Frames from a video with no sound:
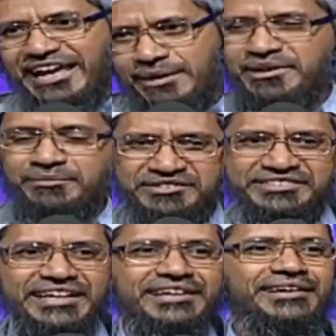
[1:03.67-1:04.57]
I can make
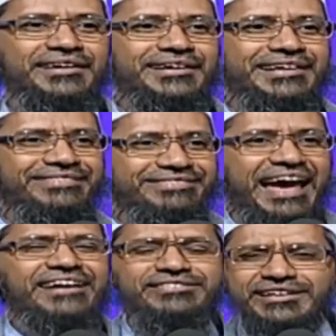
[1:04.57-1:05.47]
mistakes.
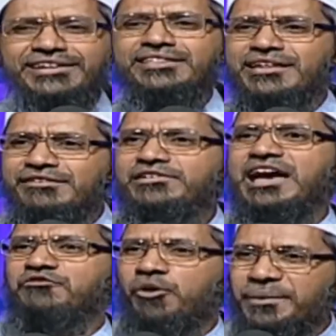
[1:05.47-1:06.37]
That's the reason
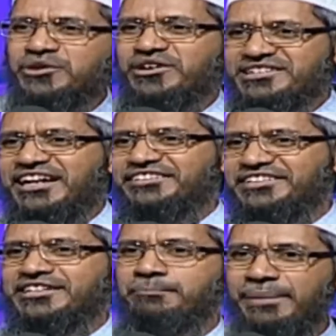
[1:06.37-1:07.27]
we have open question
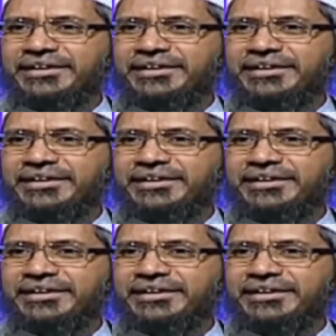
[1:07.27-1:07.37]
answer session.